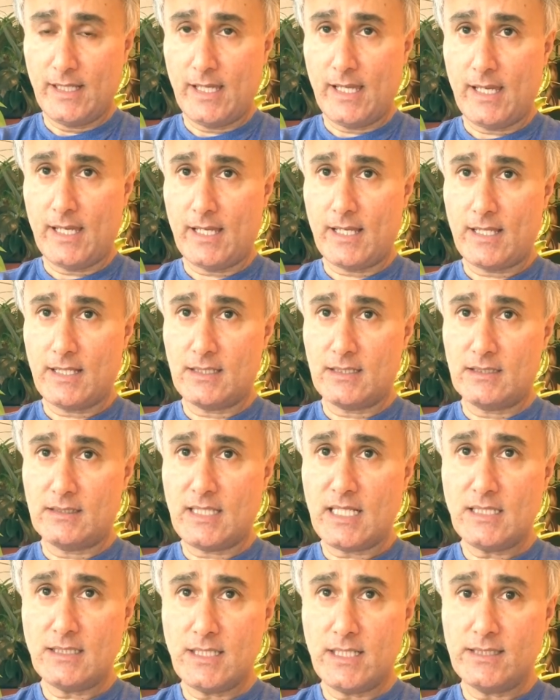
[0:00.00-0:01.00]
And
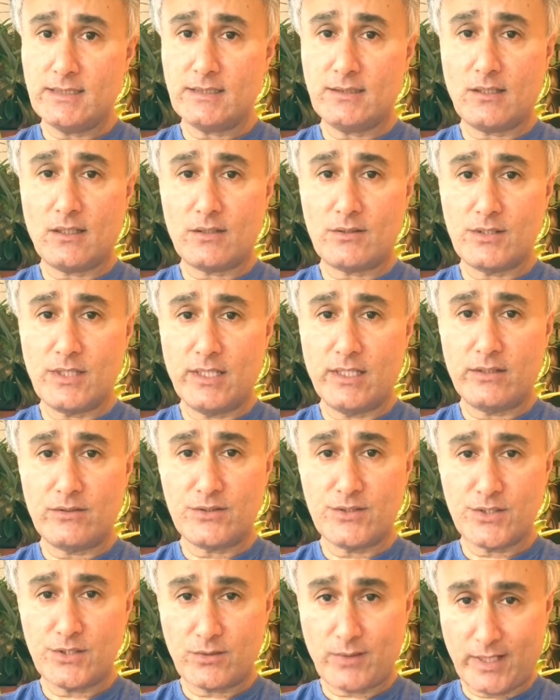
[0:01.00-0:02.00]
that takes a lot of inner
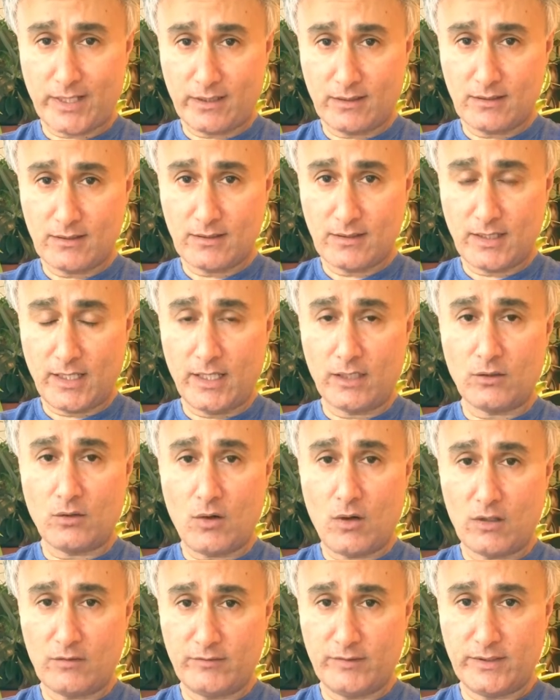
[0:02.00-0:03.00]
strength and
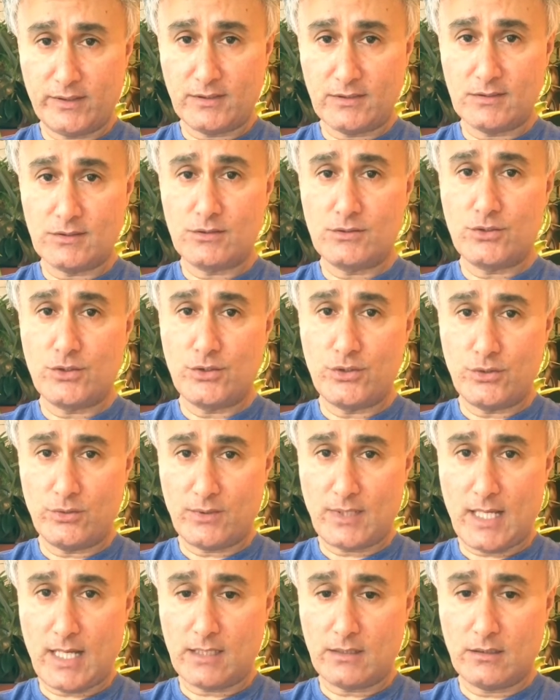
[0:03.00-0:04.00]
confidence to do
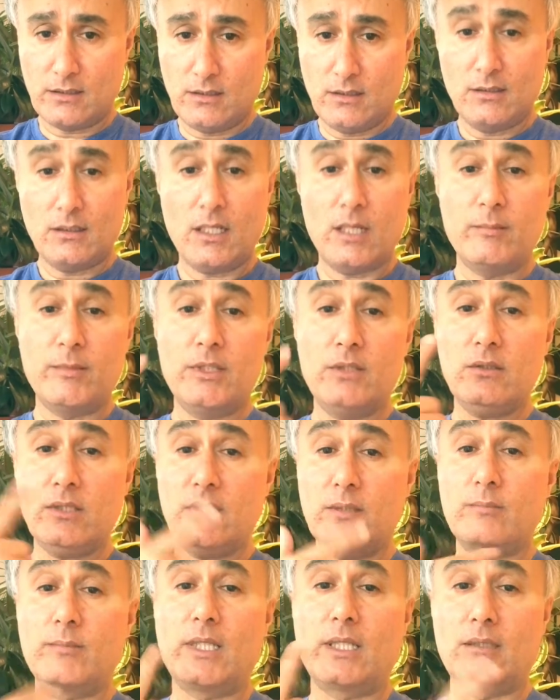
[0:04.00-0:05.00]
that. I mean, look
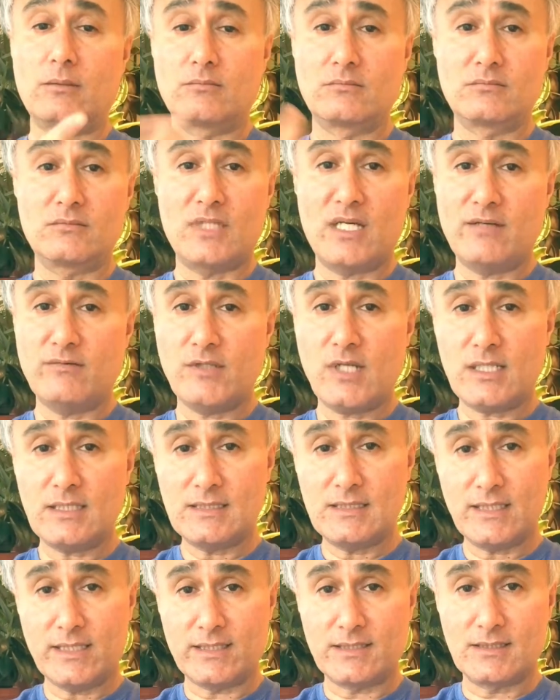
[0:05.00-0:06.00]
at me. I've
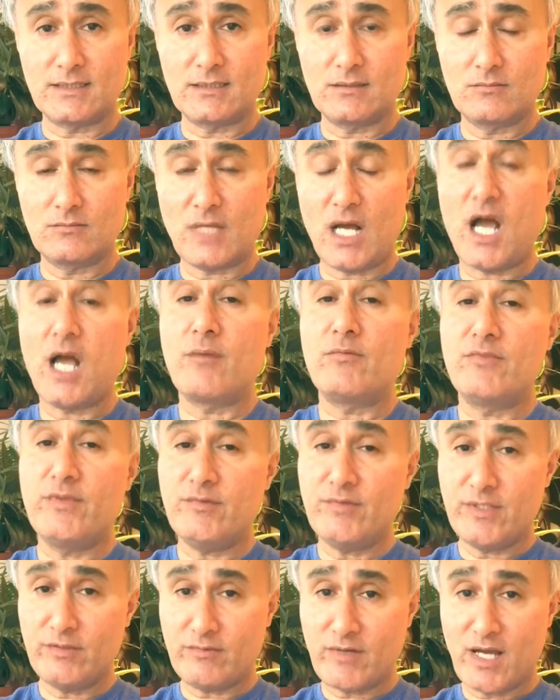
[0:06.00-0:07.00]
got zits. I'm
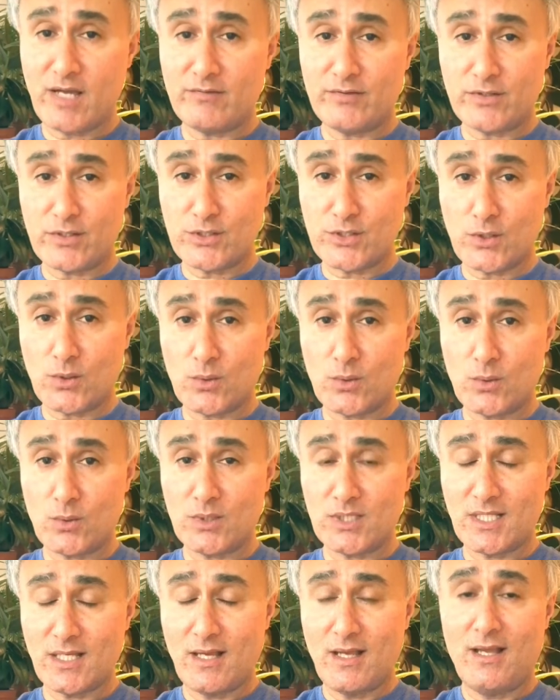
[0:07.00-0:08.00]
55 years
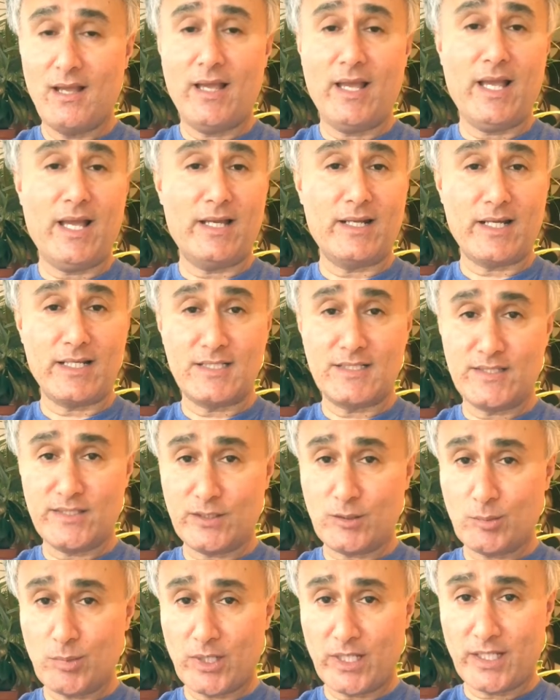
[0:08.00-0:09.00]
old, and I
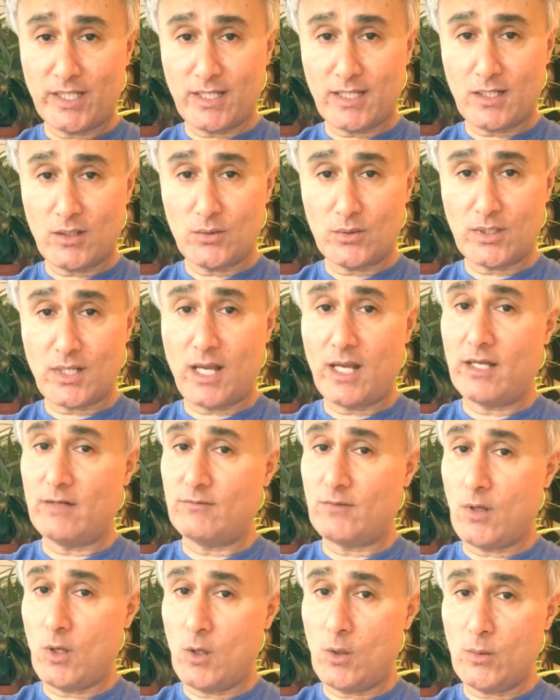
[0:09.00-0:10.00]
still break out. I
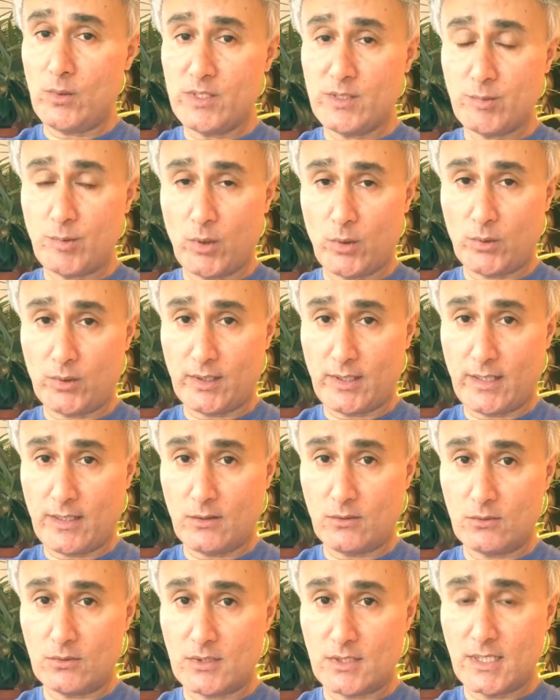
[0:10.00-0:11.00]
have always broken
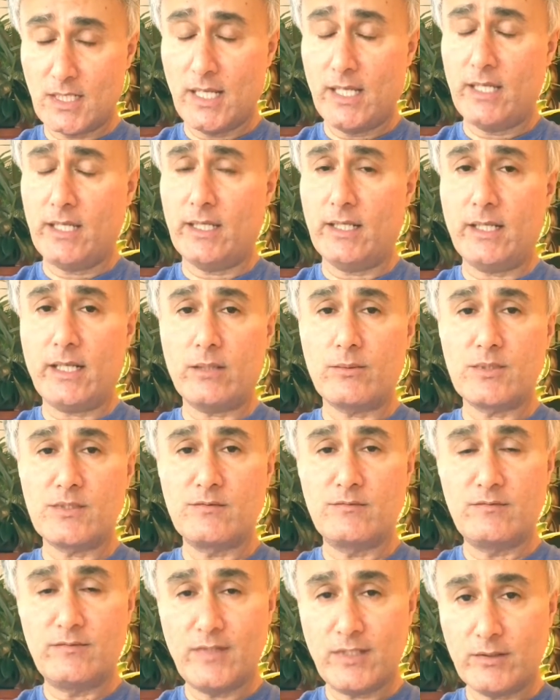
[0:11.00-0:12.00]
out, and I
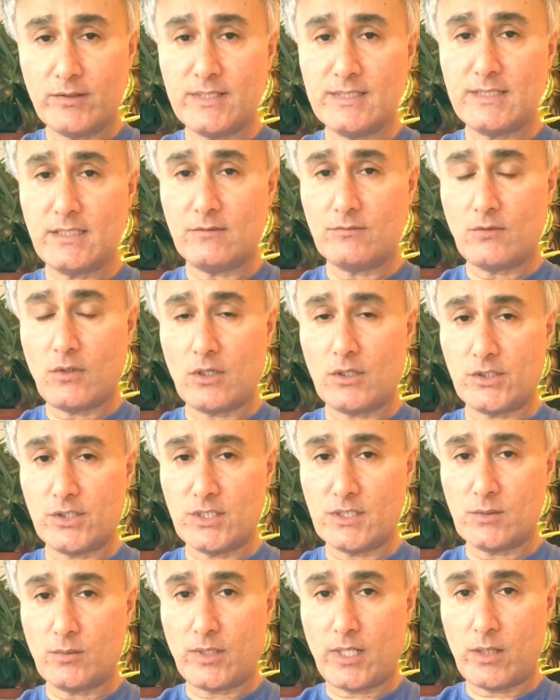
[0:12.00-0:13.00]
was very
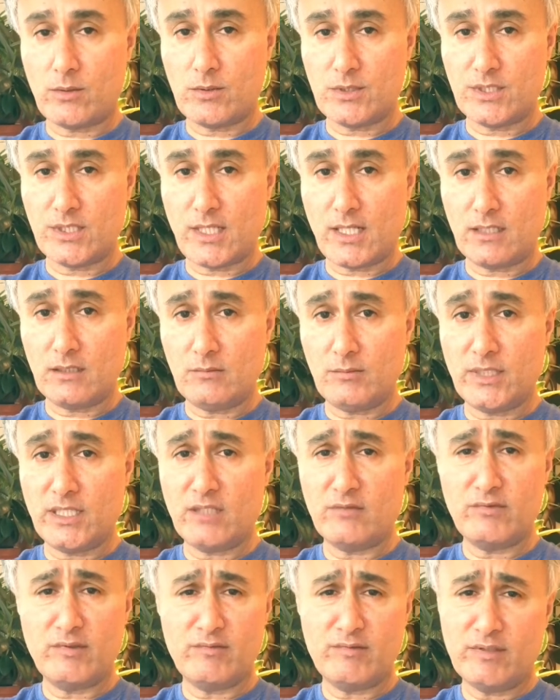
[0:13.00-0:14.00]
self-conscious when I was young, but
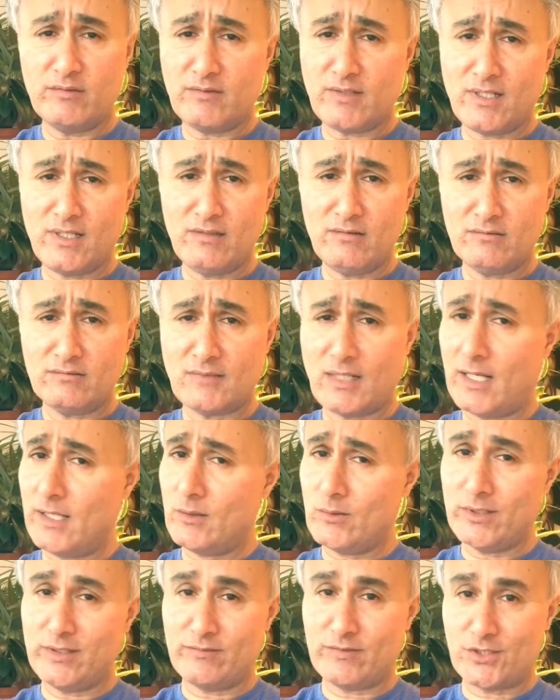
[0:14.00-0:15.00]
at 55, I
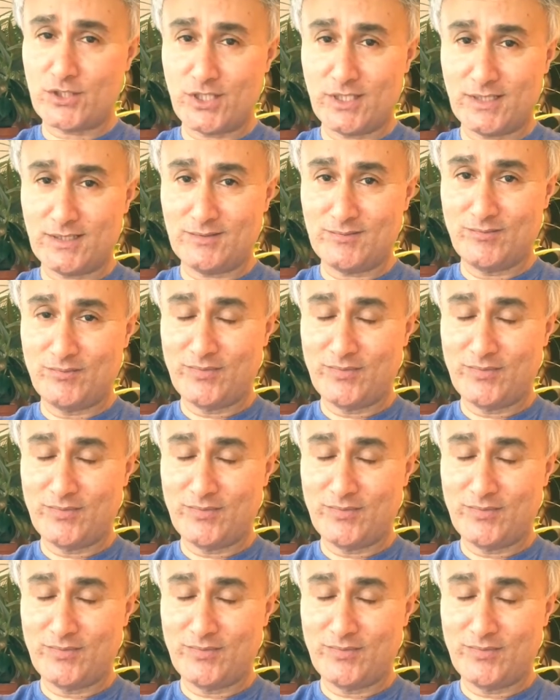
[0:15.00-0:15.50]
don't give a shit.